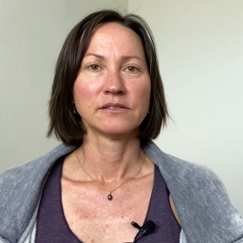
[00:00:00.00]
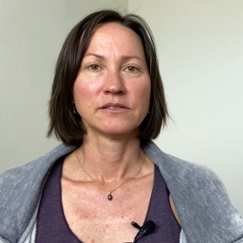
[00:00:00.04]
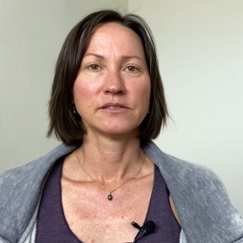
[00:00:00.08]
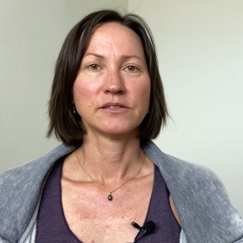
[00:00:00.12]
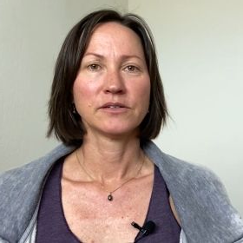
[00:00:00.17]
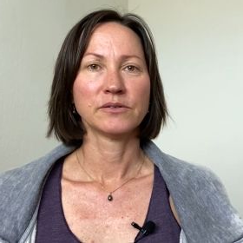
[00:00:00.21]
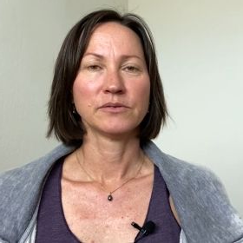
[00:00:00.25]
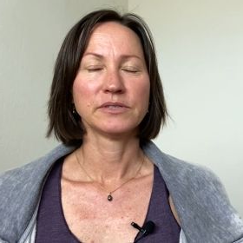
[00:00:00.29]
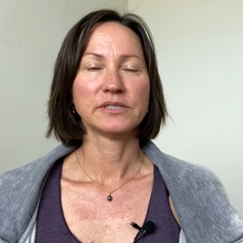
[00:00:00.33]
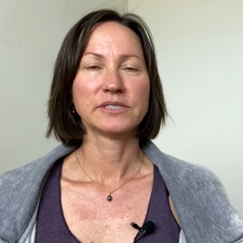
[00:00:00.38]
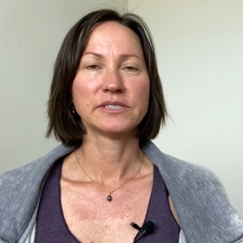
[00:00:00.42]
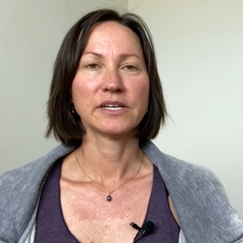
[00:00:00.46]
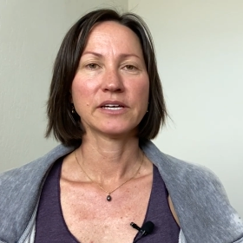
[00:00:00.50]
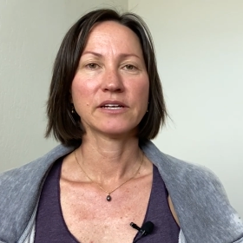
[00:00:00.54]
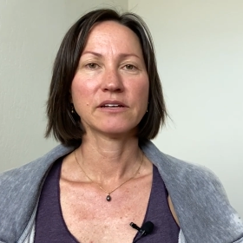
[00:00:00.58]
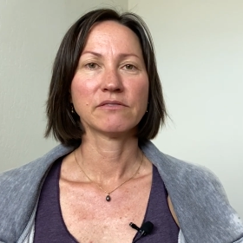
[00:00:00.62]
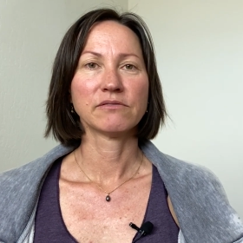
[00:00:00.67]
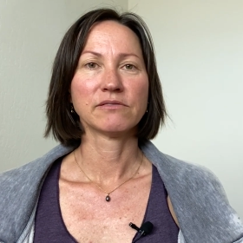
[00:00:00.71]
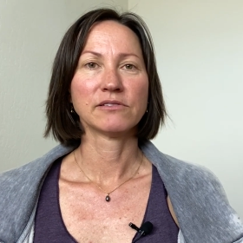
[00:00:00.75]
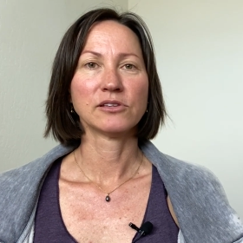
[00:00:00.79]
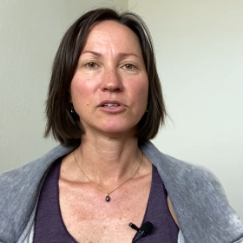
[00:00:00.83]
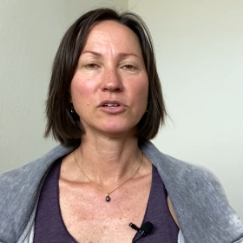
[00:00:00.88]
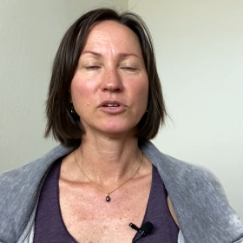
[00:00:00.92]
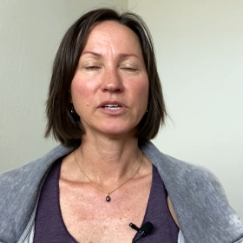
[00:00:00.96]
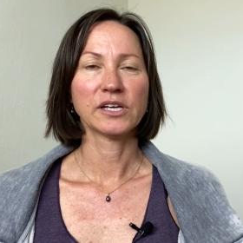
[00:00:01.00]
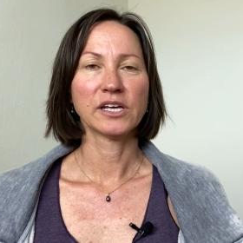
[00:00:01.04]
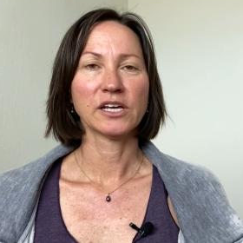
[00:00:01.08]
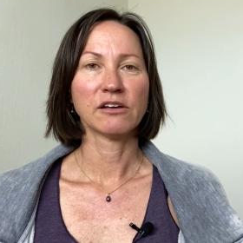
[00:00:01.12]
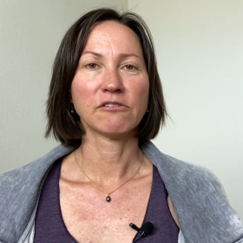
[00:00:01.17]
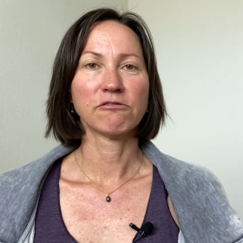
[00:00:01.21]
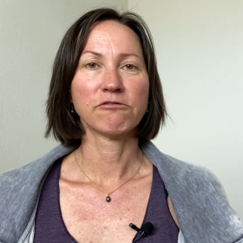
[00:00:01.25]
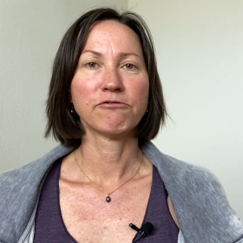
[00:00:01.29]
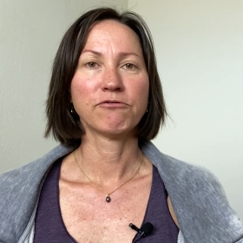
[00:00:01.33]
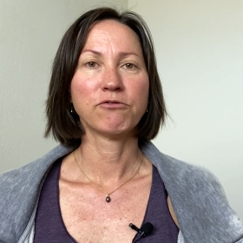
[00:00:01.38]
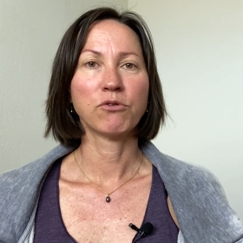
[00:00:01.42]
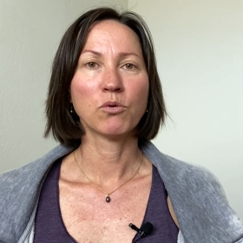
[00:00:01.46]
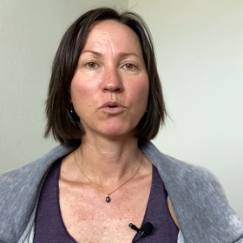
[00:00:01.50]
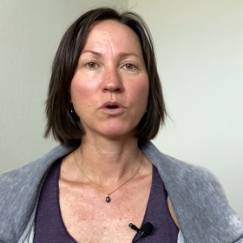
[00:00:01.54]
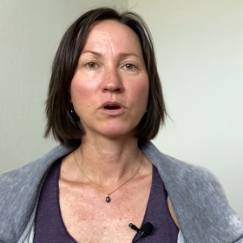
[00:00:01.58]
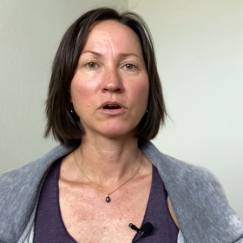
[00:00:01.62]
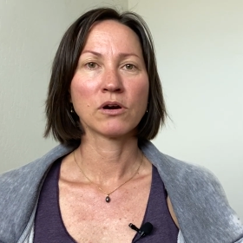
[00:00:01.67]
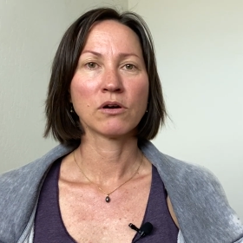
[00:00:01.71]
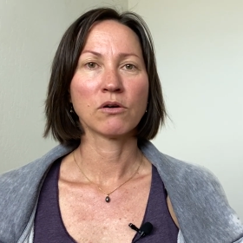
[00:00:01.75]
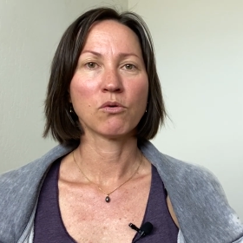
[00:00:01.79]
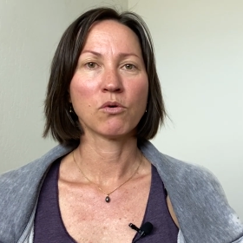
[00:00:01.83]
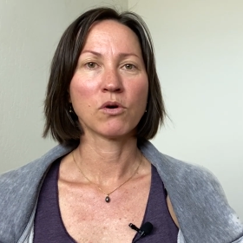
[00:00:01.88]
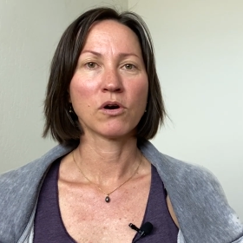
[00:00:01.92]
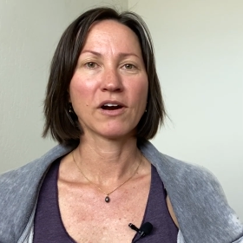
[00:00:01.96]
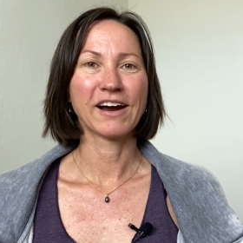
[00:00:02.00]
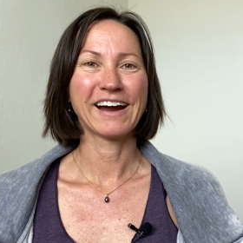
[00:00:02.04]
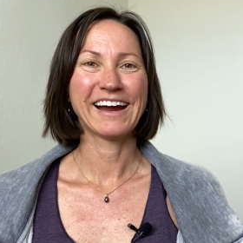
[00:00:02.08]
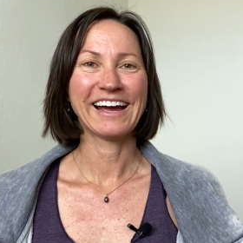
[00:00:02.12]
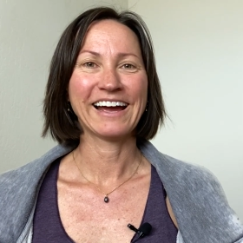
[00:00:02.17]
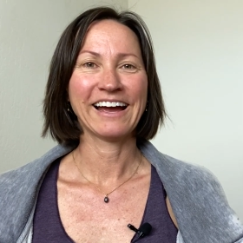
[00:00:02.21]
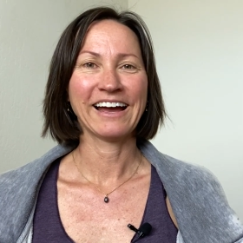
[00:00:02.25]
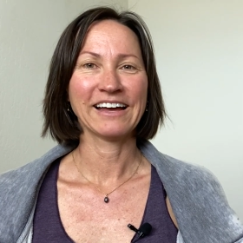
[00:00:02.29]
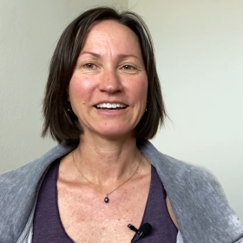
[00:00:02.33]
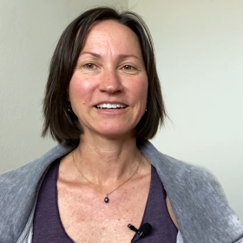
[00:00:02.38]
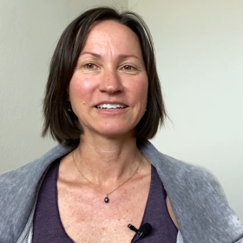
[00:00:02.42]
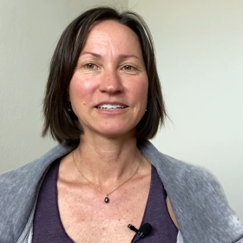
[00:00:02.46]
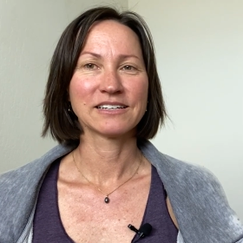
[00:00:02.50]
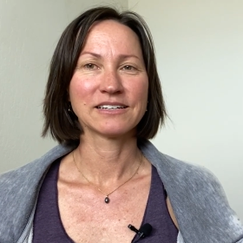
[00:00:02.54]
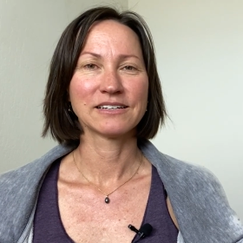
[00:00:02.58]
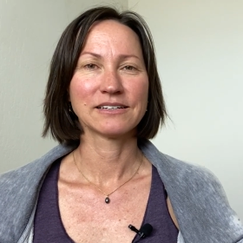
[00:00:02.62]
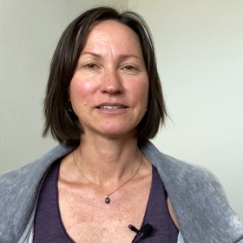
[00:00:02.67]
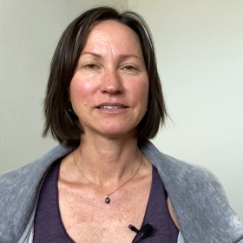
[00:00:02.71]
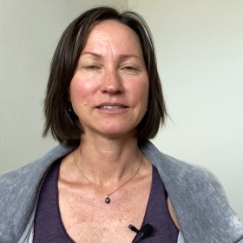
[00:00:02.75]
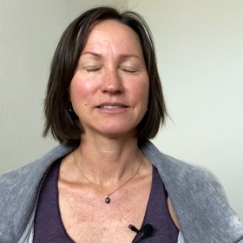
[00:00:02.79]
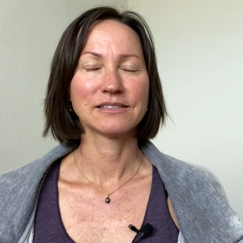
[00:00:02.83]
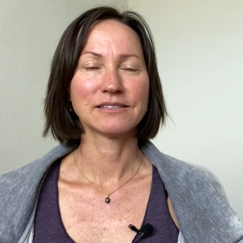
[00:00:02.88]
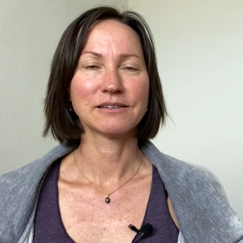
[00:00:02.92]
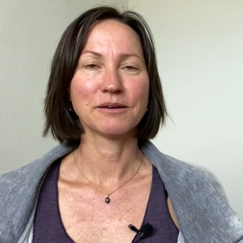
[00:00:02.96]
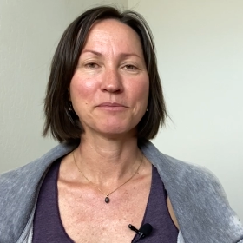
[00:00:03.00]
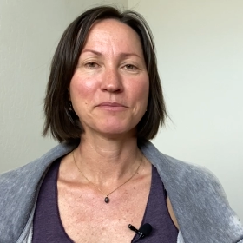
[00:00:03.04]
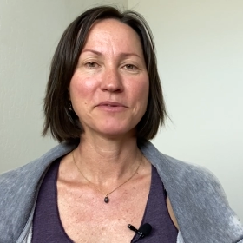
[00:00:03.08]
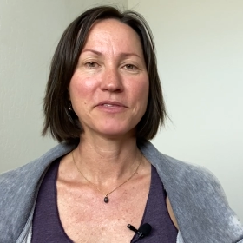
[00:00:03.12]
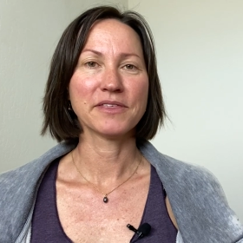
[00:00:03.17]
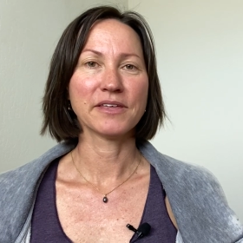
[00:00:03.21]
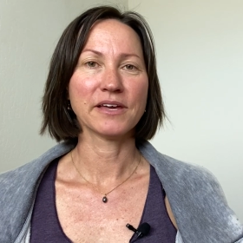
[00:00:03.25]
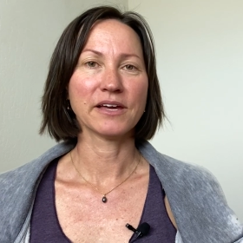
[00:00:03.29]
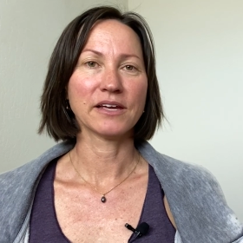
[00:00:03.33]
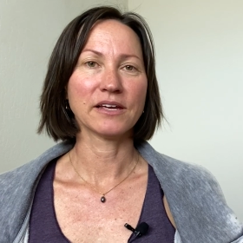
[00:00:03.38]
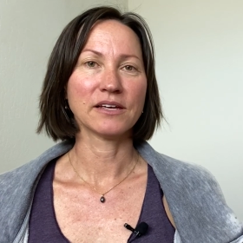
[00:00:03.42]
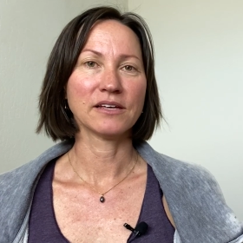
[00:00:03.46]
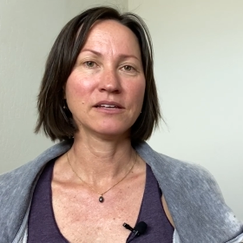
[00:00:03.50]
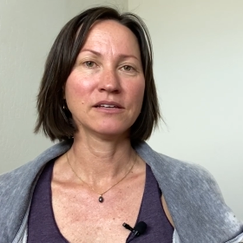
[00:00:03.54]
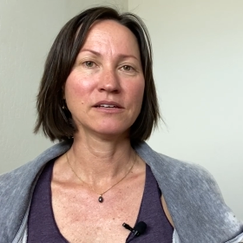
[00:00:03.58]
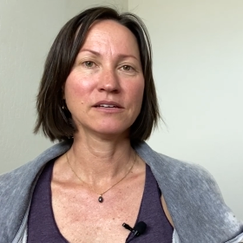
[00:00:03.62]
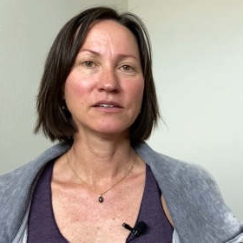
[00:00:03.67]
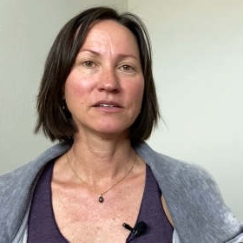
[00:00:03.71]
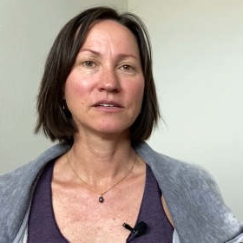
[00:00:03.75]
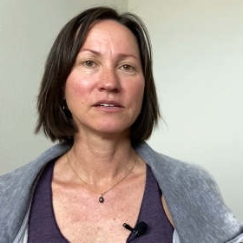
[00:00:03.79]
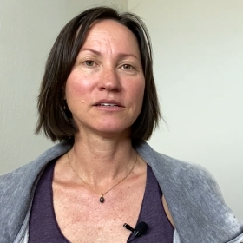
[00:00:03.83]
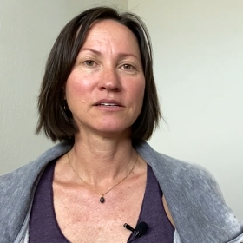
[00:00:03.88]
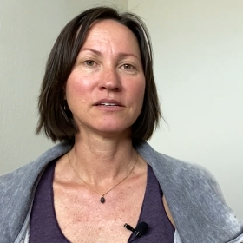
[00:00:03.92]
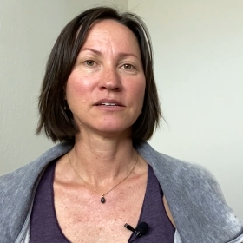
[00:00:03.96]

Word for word: So instead of looking for or at something,